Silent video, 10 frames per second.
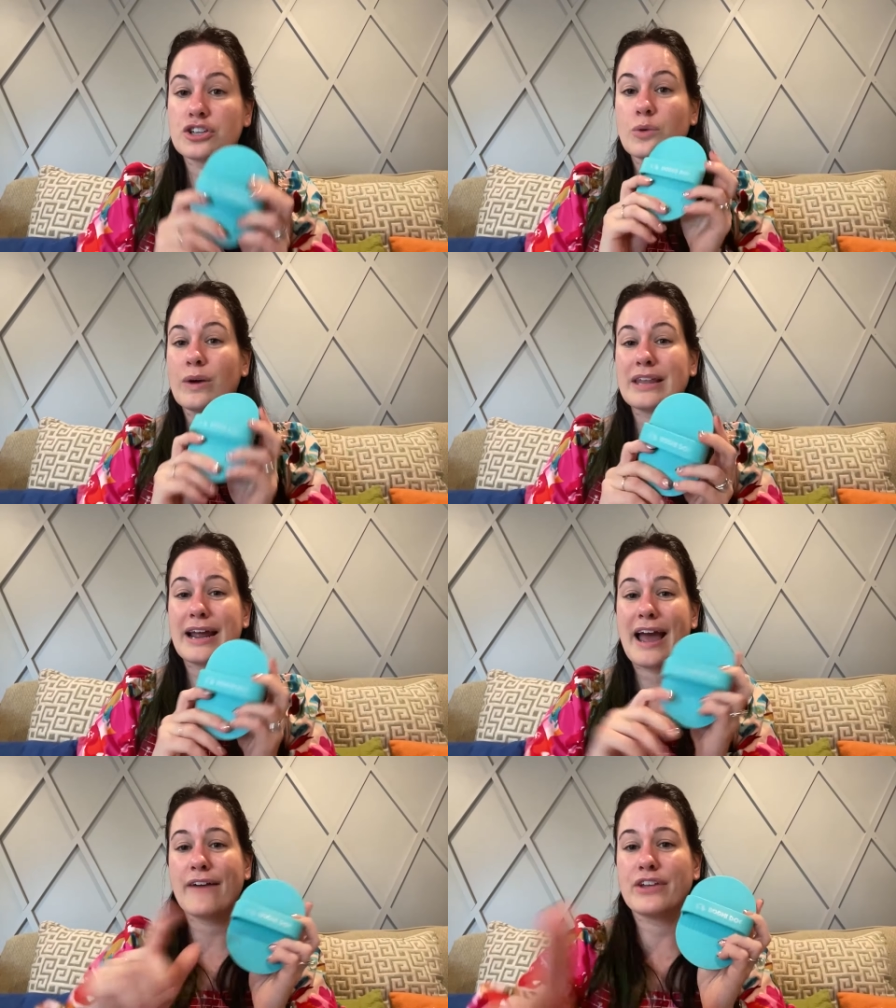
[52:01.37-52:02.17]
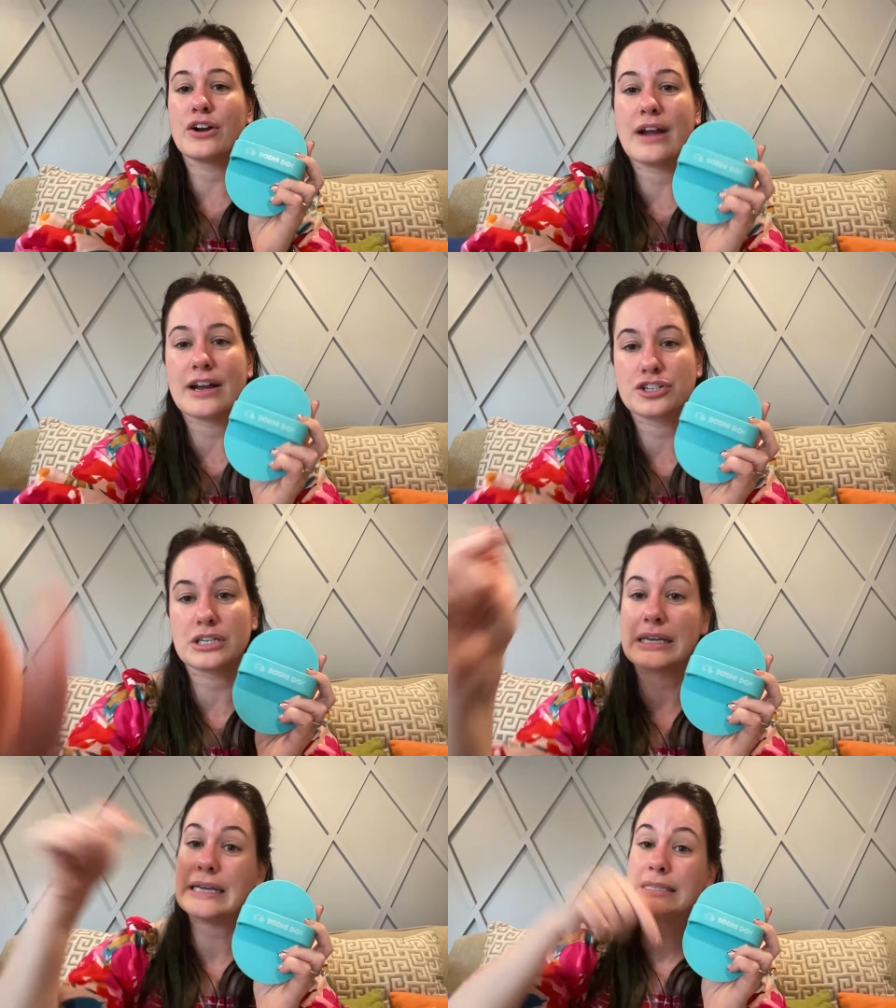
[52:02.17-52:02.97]
So the one that I have here
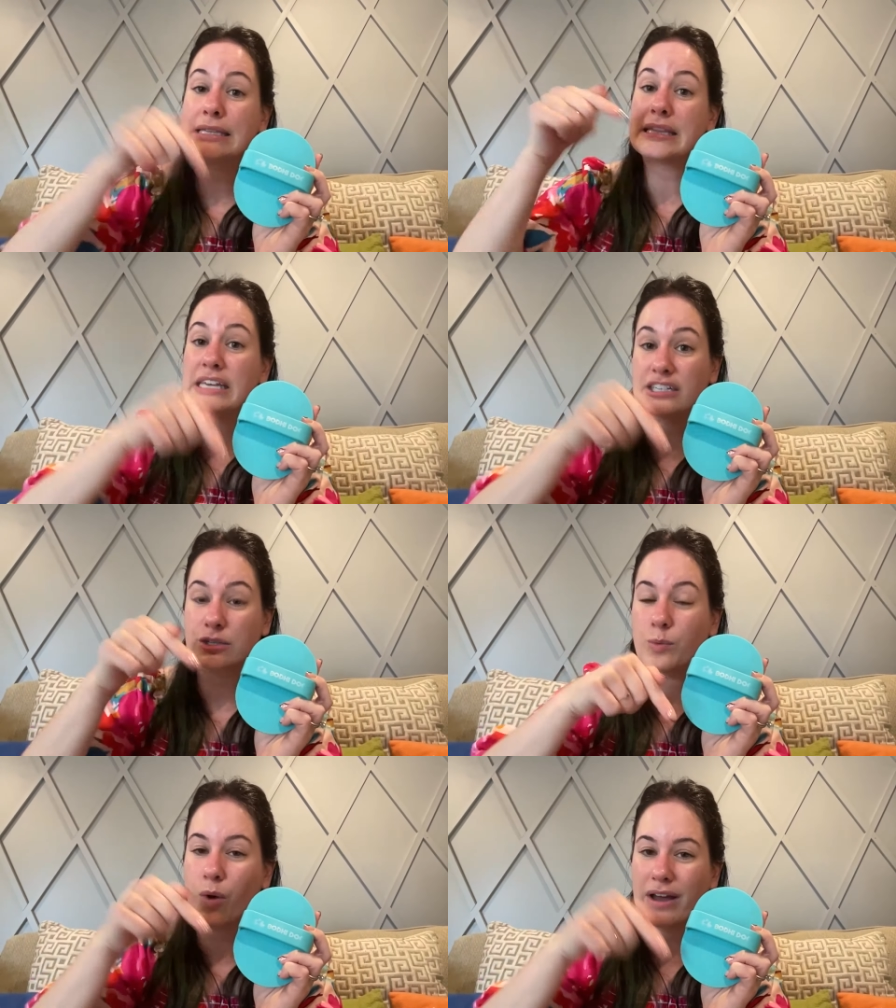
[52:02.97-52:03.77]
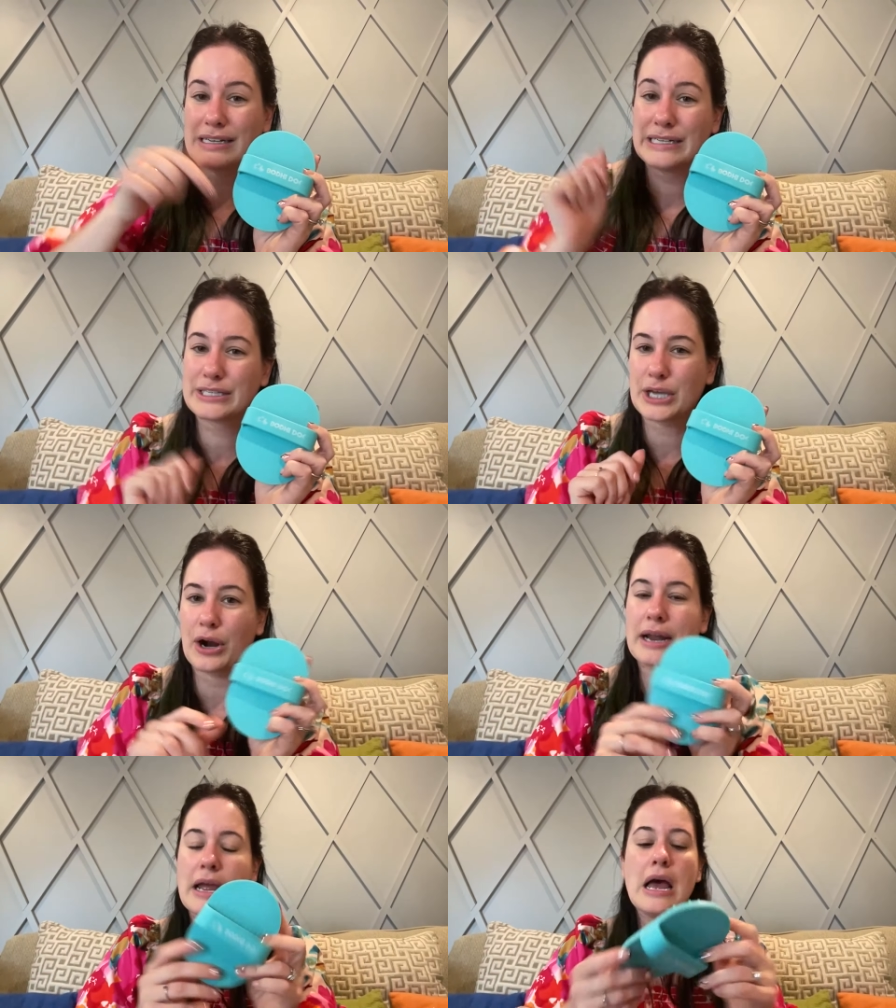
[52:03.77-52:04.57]
actually is this one.
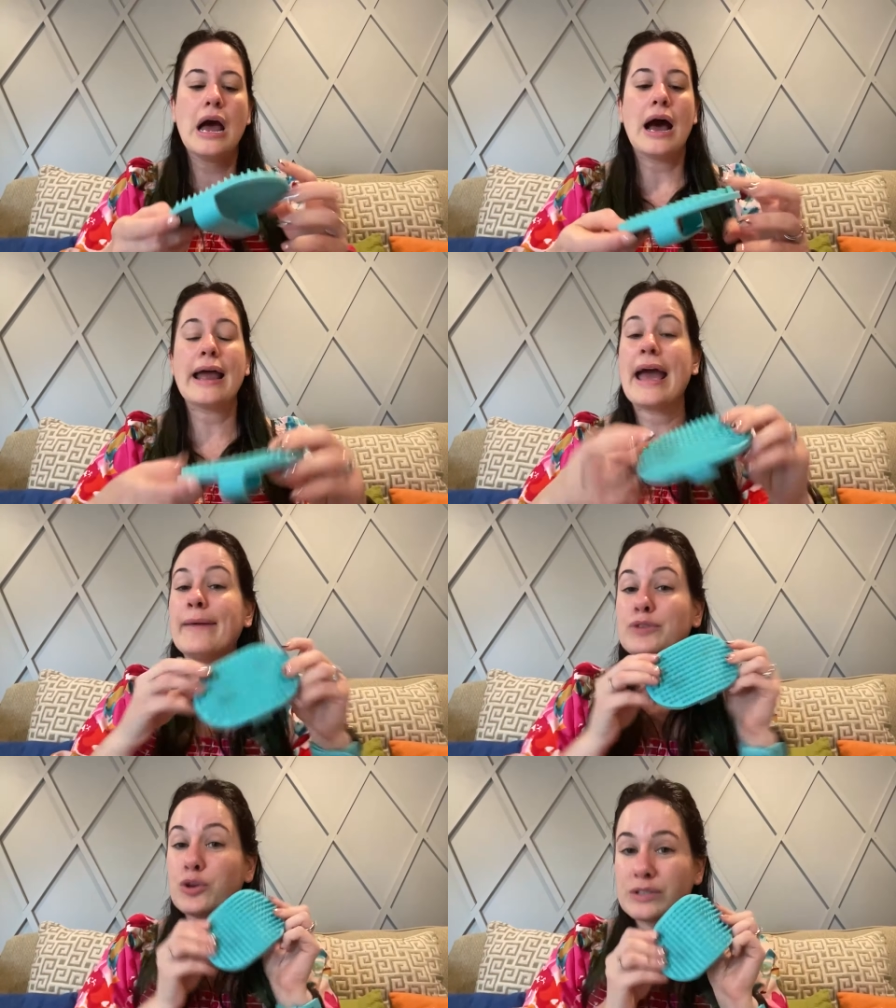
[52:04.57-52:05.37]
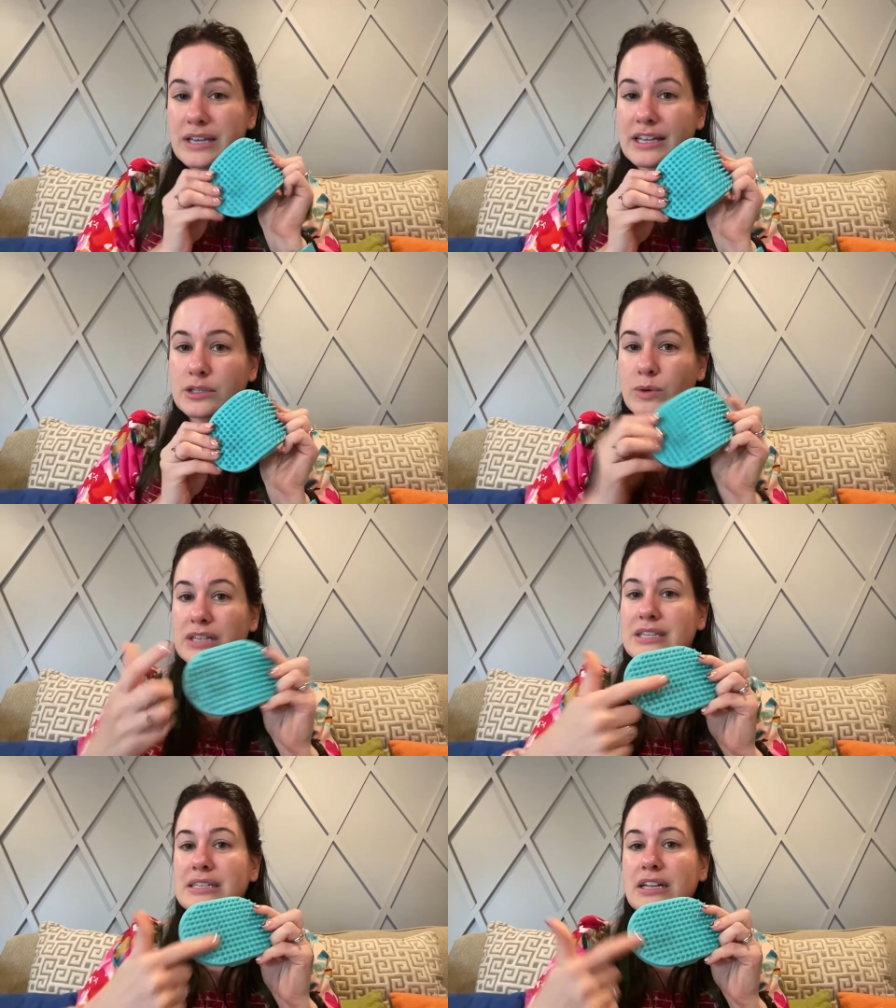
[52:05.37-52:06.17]
Sorry, I am using this
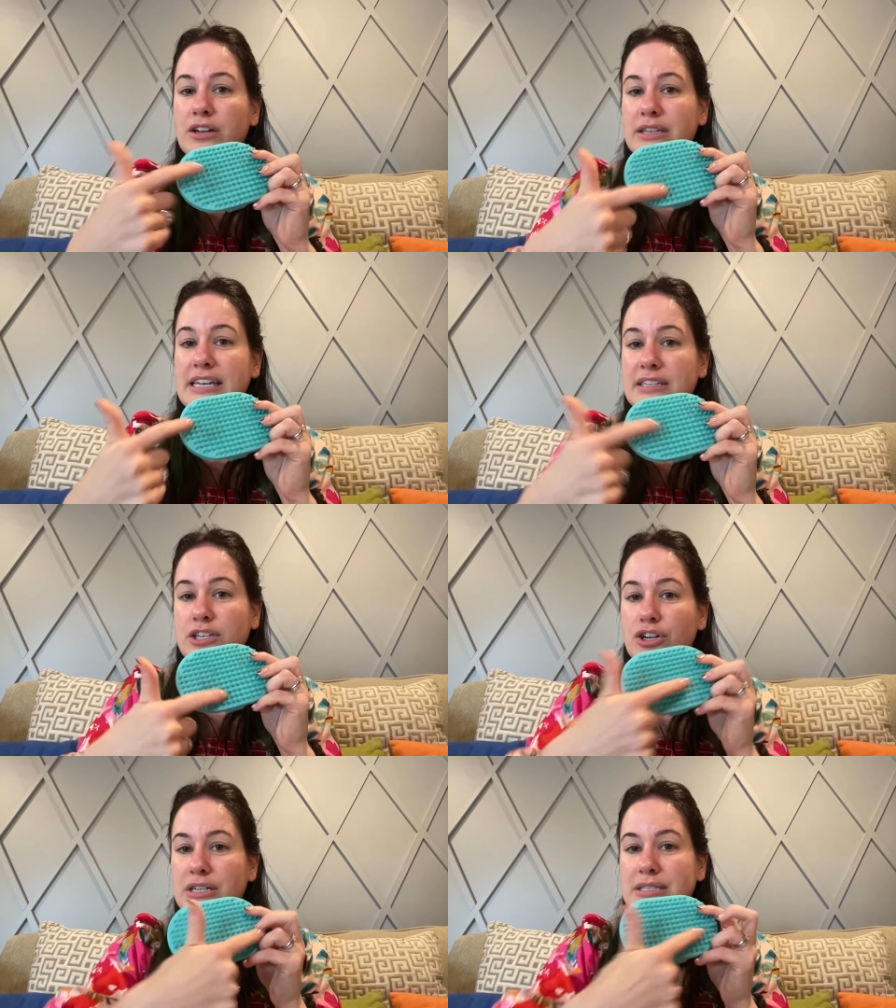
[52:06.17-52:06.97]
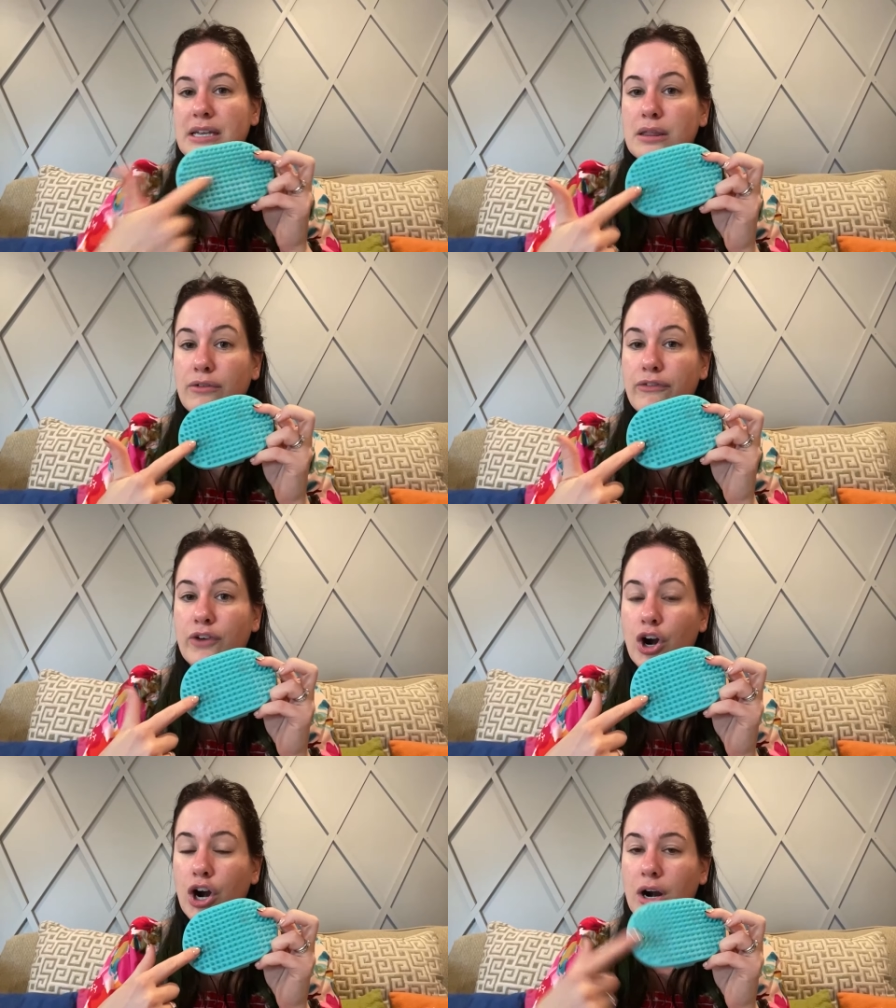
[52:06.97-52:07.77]
one because it's a little easier to see the
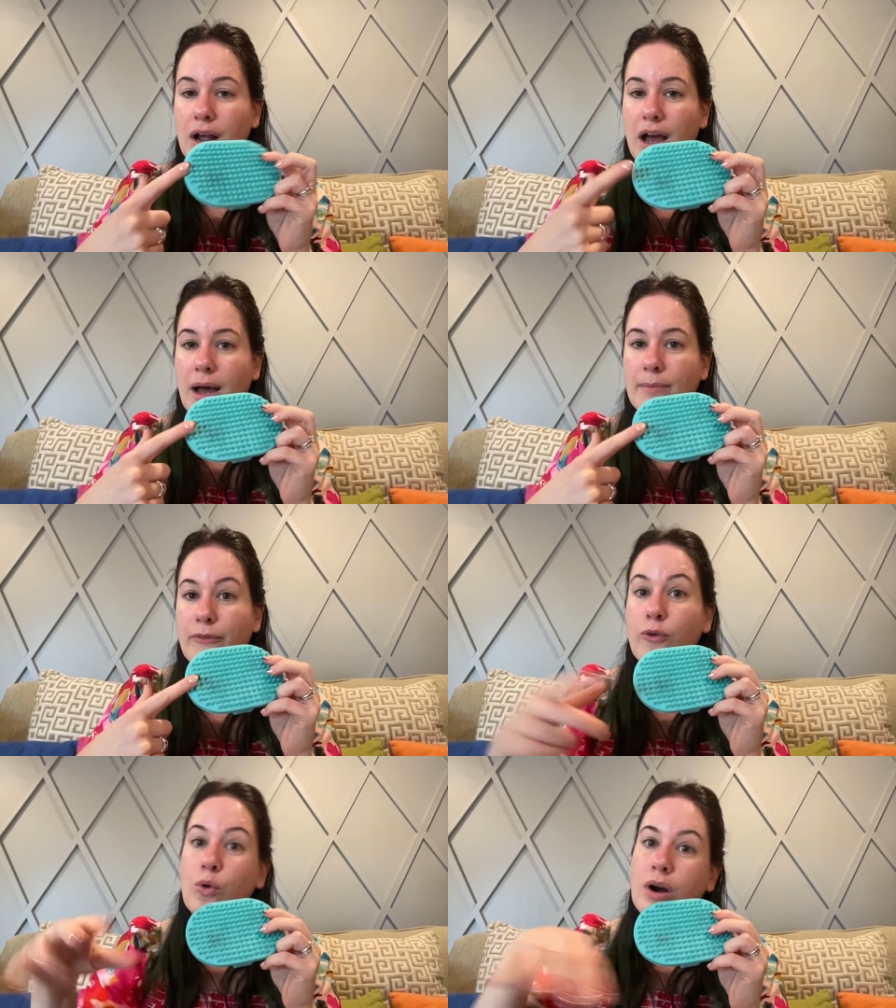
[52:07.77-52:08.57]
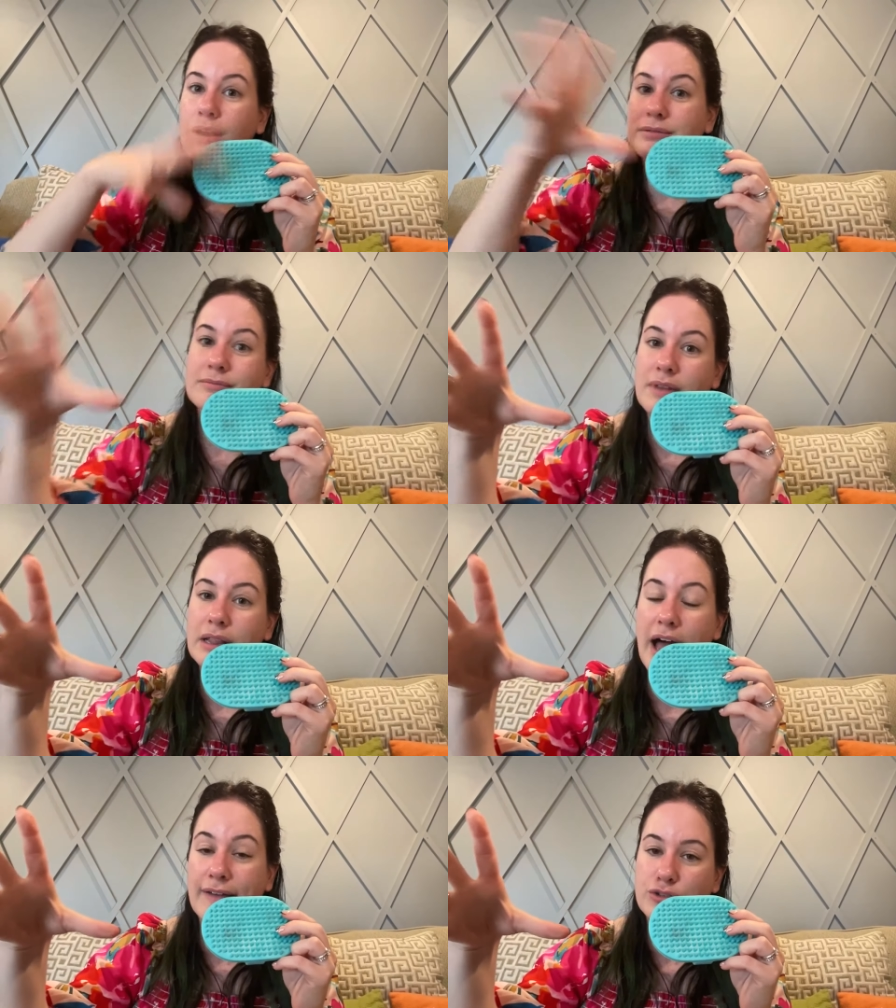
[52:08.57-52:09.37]
fur um, for
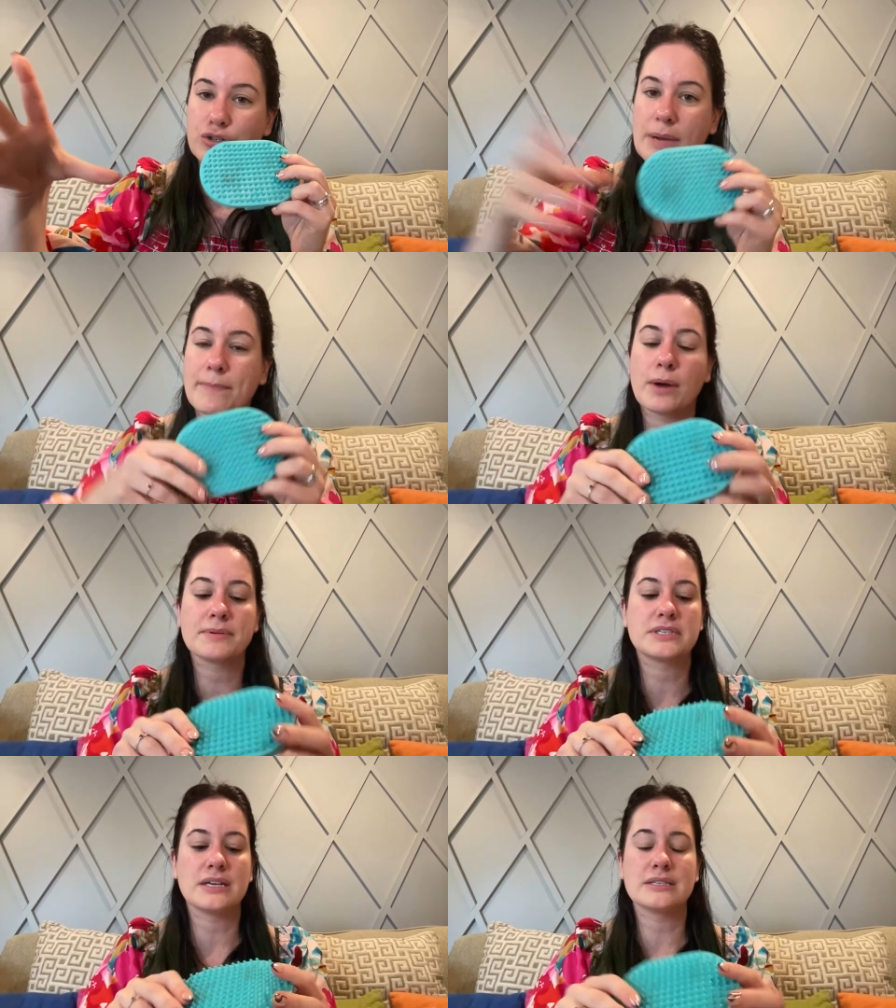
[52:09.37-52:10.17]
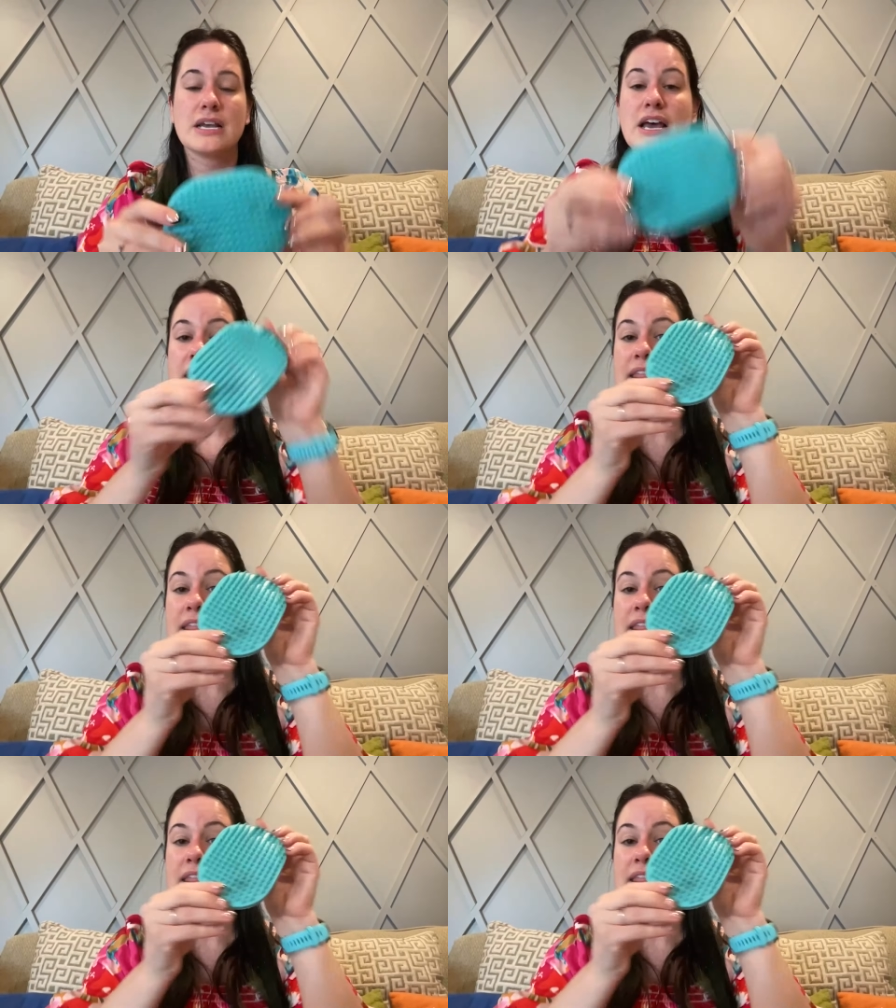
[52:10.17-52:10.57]
live stream purposes.